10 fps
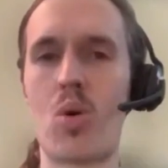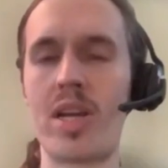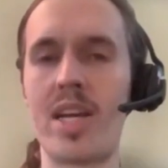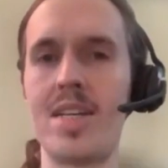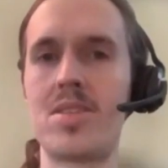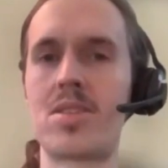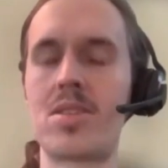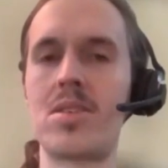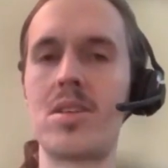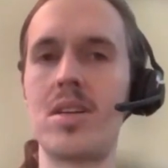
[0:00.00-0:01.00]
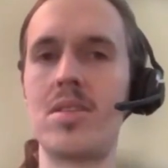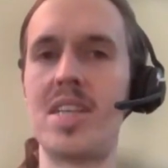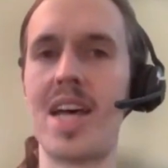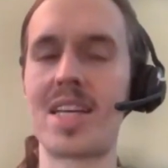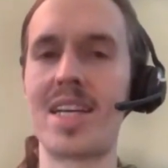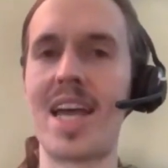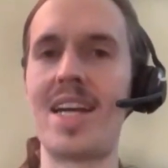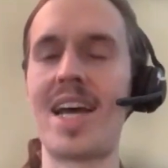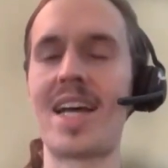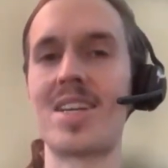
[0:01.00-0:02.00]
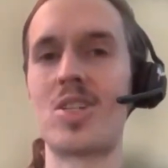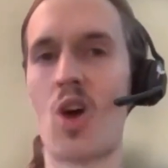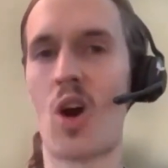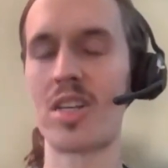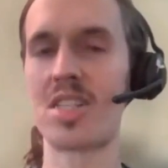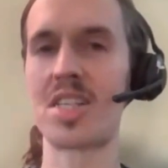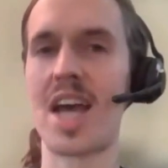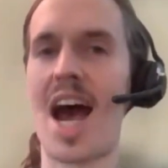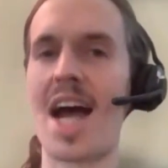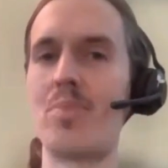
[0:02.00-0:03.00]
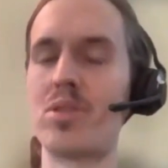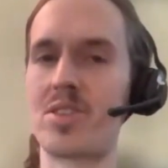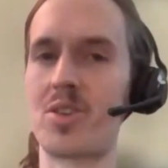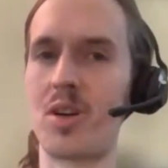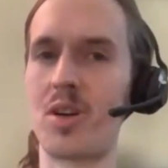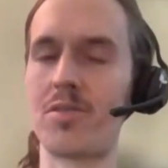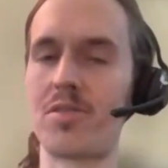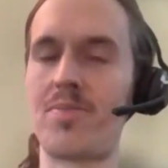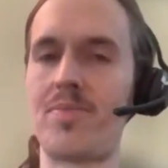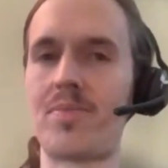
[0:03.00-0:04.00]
of the Porkies designated as a dark sky preserve.